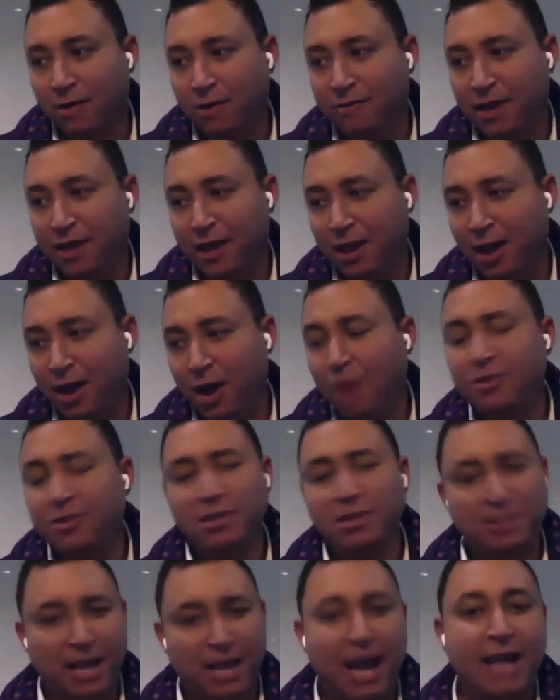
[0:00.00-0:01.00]
they're on
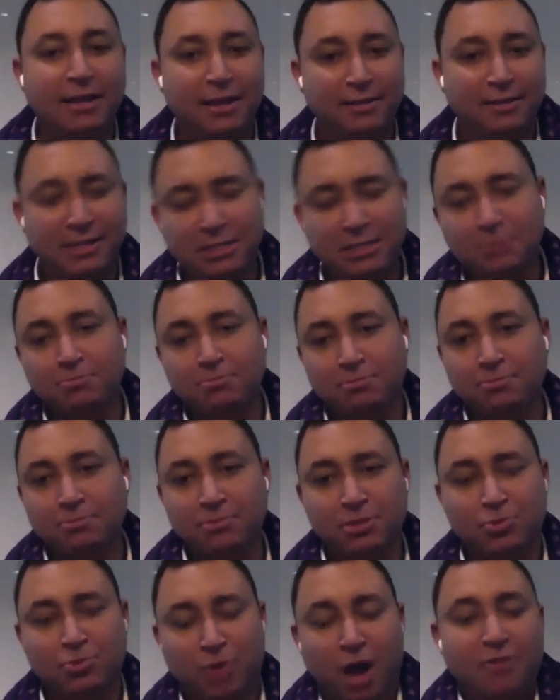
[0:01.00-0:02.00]
the tail end. This is
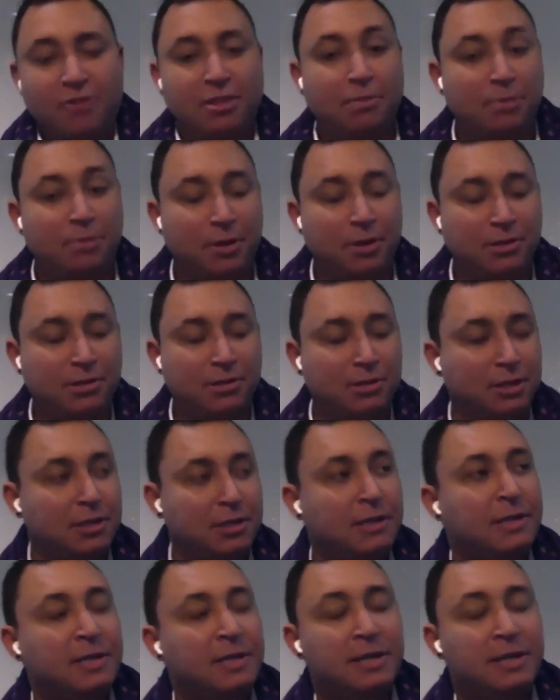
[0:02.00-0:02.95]
this is what I think personally.